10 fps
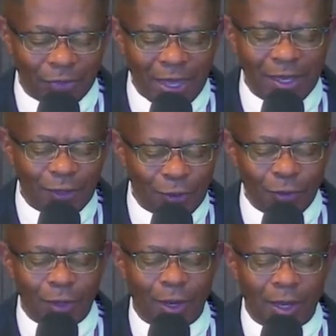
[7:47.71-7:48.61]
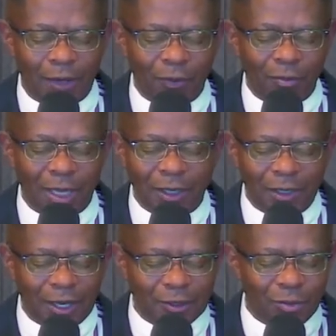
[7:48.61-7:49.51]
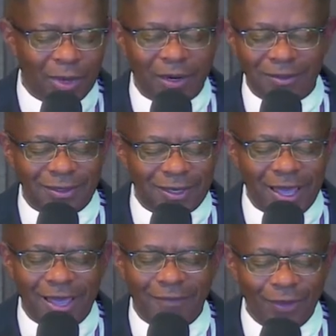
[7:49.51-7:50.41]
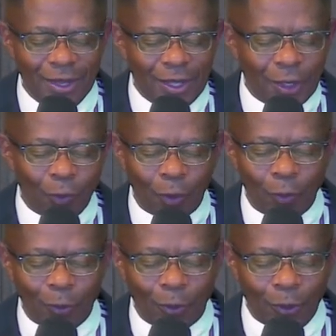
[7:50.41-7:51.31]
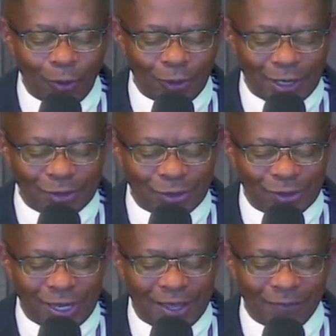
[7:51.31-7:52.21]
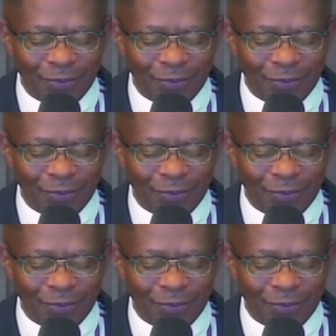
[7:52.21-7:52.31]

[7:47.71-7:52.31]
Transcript: Thank you, God, for making us better today than what we were on yesterday.